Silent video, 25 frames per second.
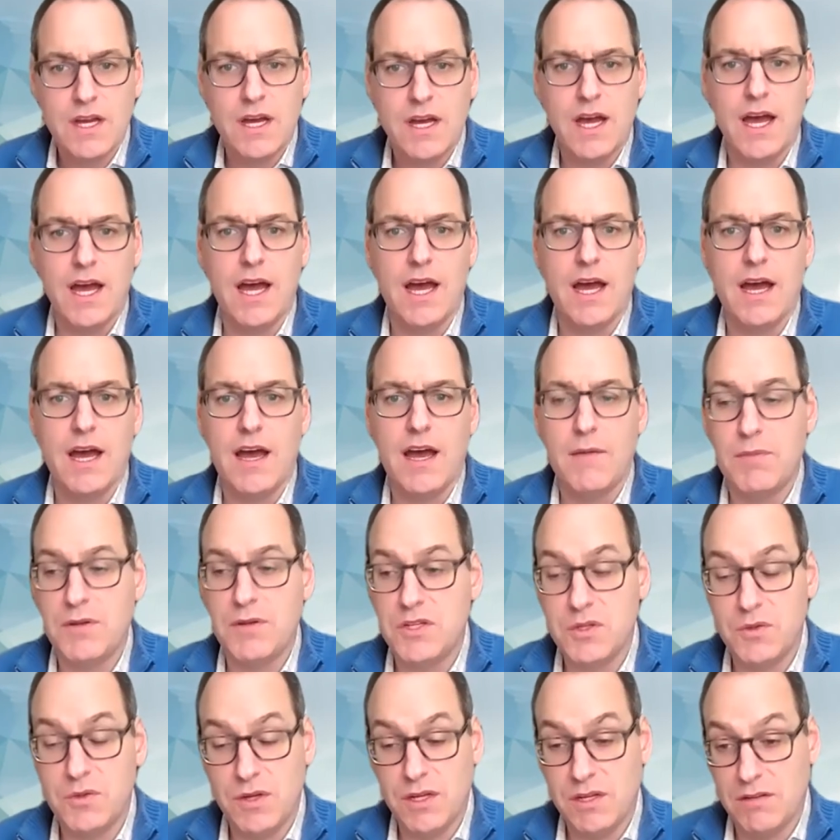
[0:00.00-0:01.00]
I've
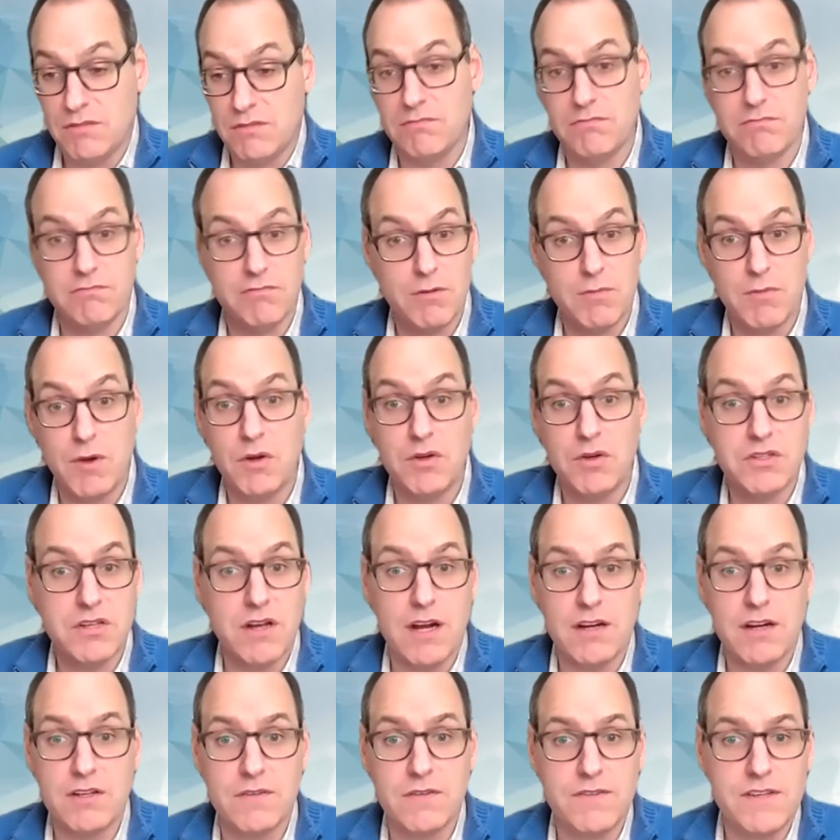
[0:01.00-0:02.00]
been doing remote
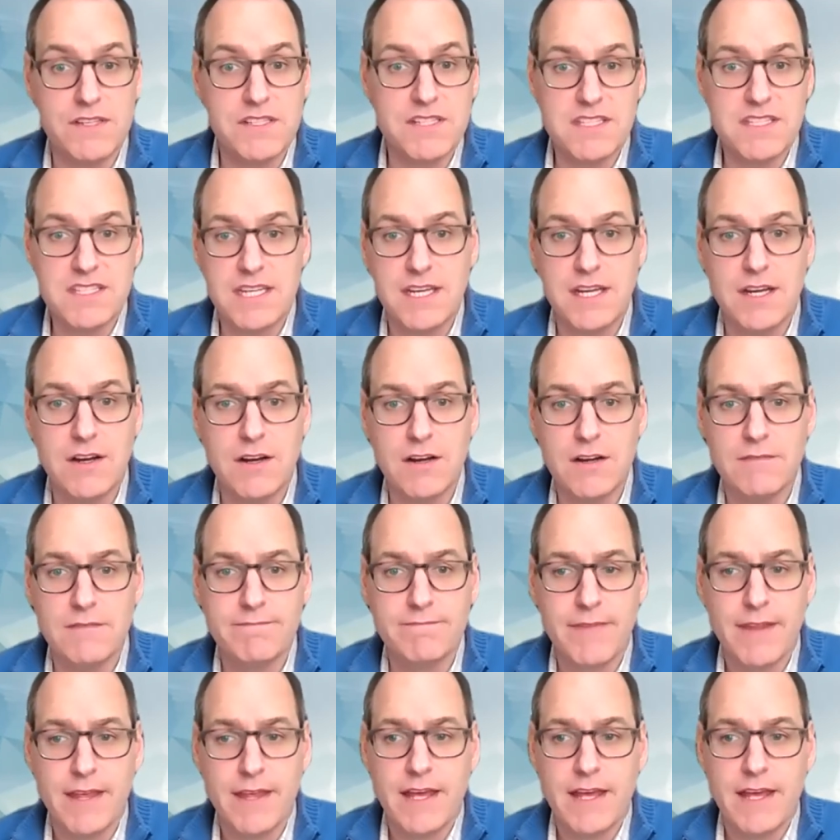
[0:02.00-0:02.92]
doctor visits here.